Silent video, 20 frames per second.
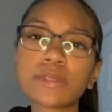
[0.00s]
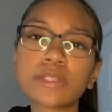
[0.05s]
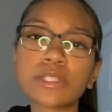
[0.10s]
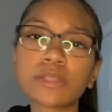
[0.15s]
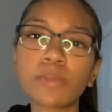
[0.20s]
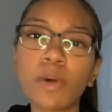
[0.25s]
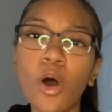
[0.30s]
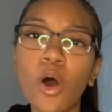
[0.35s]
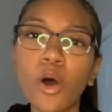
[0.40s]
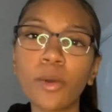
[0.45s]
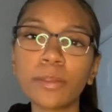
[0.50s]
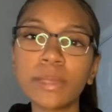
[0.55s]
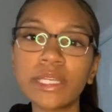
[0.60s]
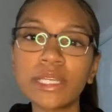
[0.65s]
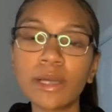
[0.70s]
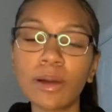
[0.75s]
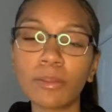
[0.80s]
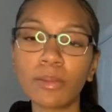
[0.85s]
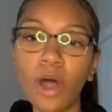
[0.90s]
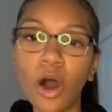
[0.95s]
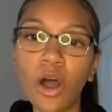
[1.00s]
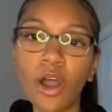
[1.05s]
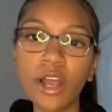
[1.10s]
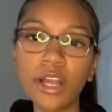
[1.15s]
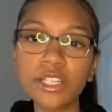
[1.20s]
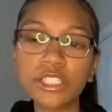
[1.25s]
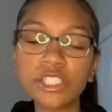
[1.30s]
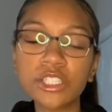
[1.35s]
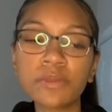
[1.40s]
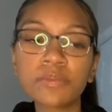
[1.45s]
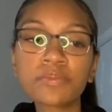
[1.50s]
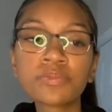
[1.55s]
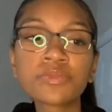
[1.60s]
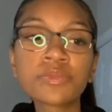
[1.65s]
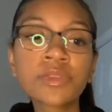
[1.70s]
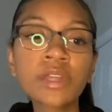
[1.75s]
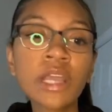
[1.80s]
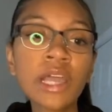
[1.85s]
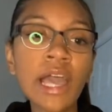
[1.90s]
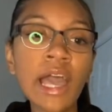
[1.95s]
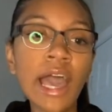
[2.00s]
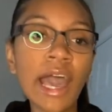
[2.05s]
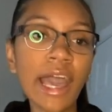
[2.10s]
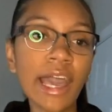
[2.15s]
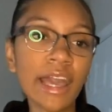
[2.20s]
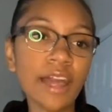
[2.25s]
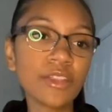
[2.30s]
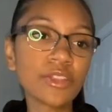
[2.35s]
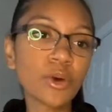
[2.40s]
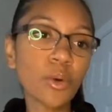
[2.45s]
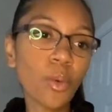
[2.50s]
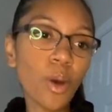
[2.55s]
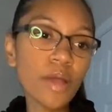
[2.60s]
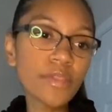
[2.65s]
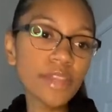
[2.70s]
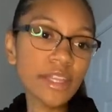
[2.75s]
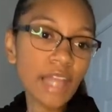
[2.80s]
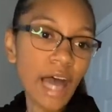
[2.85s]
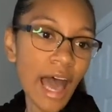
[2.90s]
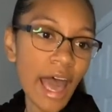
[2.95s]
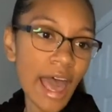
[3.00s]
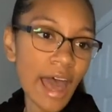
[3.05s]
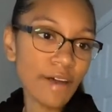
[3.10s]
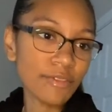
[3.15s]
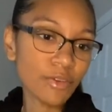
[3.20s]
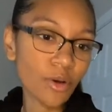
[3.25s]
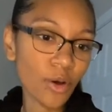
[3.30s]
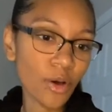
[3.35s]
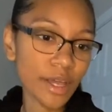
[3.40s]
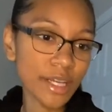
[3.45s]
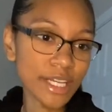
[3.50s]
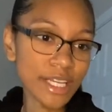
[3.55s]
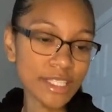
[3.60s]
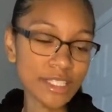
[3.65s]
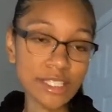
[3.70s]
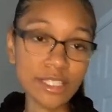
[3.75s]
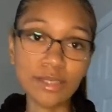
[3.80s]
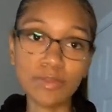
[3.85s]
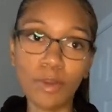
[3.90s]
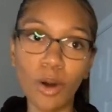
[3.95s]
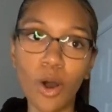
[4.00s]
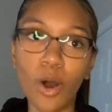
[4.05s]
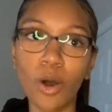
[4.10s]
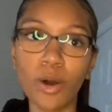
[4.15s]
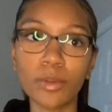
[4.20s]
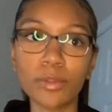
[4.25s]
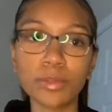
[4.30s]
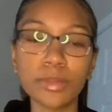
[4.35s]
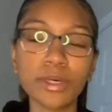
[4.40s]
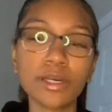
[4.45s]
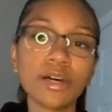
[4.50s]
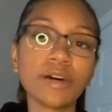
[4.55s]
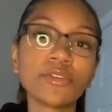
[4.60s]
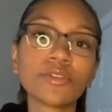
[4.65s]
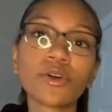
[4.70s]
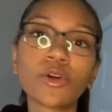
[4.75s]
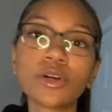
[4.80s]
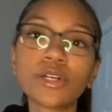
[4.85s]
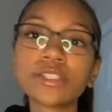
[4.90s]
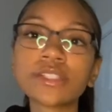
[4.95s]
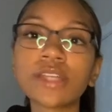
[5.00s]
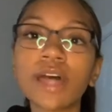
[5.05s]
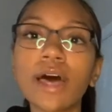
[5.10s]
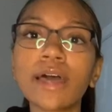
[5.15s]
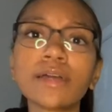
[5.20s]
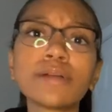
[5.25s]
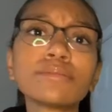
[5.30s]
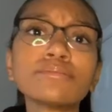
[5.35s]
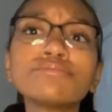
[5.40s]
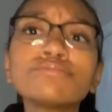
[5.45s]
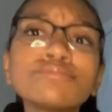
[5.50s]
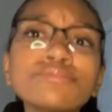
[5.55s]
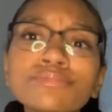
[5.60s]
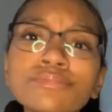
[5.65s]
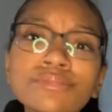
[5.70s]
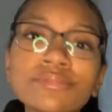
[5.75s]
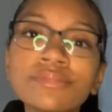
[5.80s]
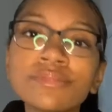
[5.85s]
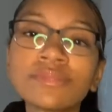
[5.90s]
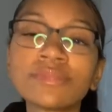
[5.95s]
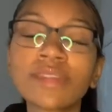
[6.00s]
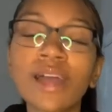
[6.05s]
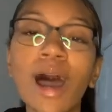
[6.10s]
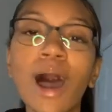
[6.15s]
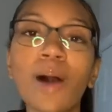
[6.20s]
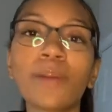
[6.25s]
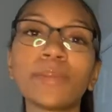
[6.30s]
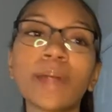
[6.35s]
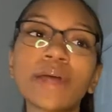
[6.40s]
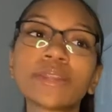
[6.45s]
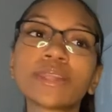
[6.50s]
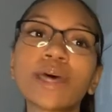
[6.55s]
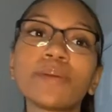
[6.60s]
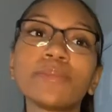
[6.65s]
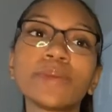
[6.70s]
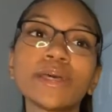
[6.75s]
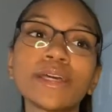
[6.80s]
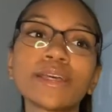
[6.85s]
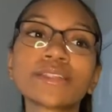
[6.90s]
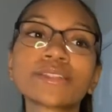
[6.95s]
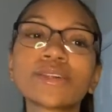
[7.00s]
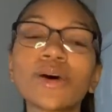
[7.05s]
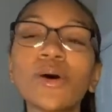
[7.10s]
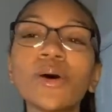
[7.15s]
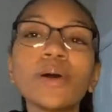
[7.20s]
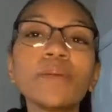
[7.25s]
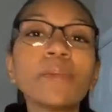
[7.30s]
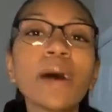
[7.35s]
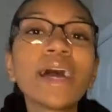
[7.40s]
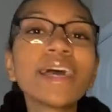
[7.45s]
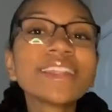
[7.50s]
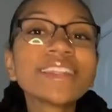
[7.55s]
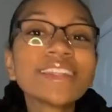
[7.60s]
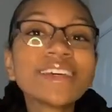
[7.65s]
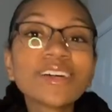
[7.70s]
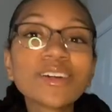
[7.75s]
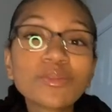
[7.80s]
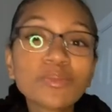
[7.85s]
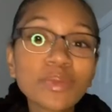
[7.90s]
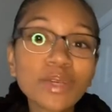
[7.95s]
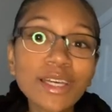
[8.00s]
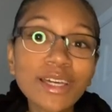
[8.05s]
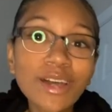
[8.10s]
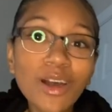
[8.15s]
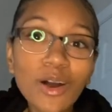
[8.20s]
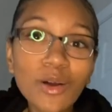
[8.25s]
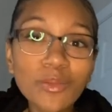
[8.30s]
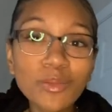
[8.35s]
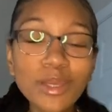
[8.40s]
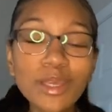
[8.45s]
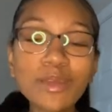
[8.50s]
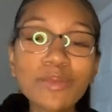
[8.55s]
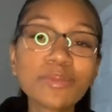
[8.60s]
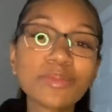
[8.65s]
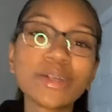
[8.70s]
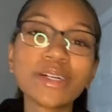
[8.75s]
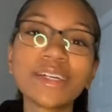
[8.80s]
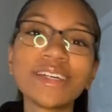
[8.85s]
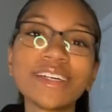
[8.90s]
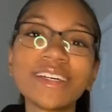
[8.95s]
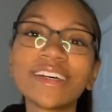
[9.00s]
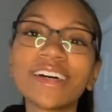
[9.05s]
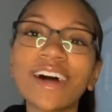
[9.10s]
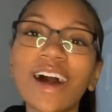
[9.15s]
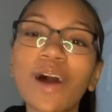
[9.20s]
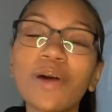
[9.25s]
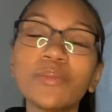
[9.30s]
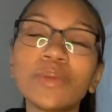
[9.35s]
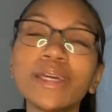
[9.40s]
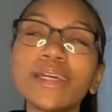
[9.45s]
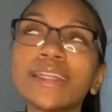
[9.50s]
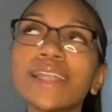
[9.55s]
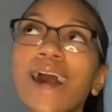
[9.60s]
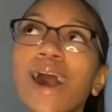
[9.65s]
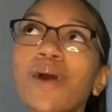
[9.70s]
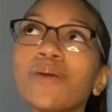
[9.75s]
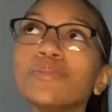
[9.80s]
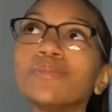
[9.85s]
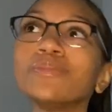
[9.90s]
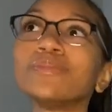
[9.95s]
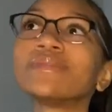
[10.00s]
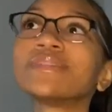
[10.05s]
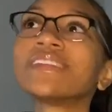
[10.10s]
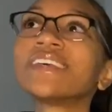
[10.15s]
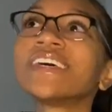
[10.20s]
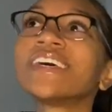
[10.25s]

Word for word: in small, medium, large. And the one that I have on is a small. But of course, like I'm not that big, so it may look big on me, but I mean, I'm